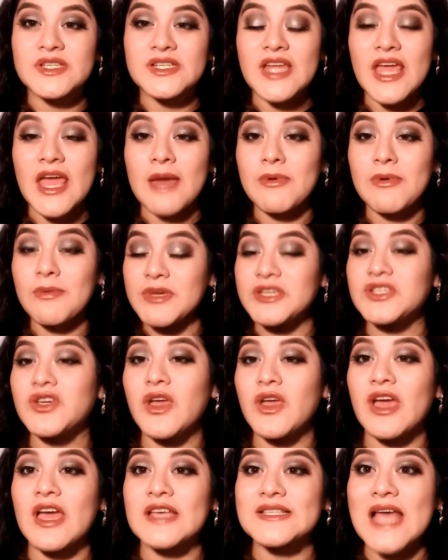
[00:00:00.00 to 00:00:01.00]
today I'm going to be
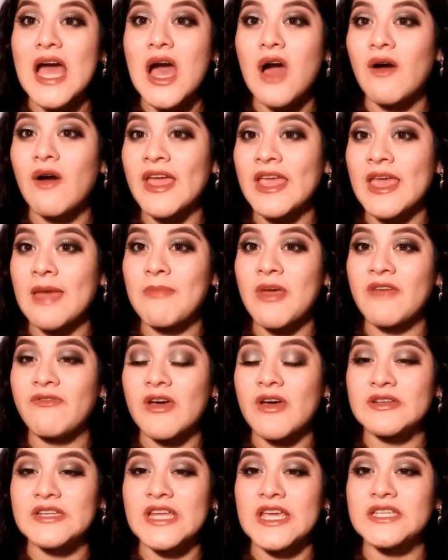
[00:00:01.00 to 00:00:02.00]
showing you guys how I get my
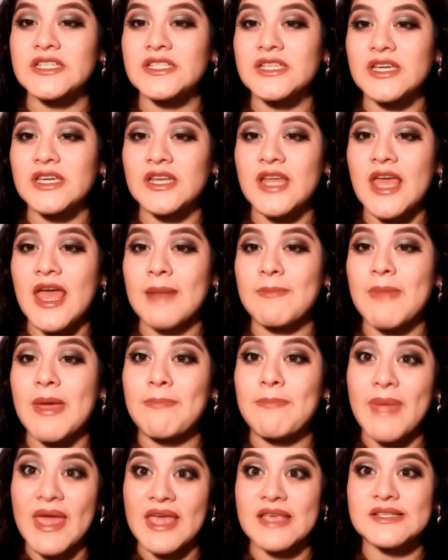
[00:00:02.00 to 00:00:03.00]
foundation and
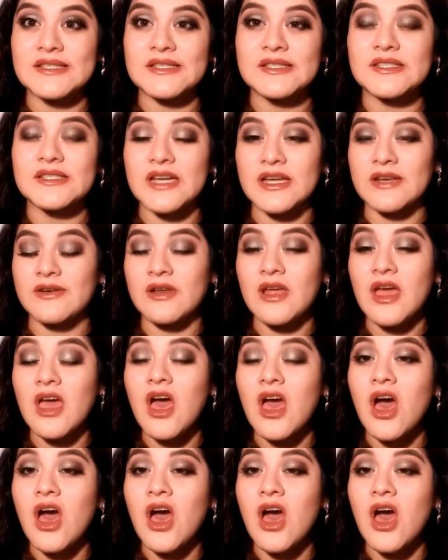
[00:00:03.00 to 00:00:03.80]
my base done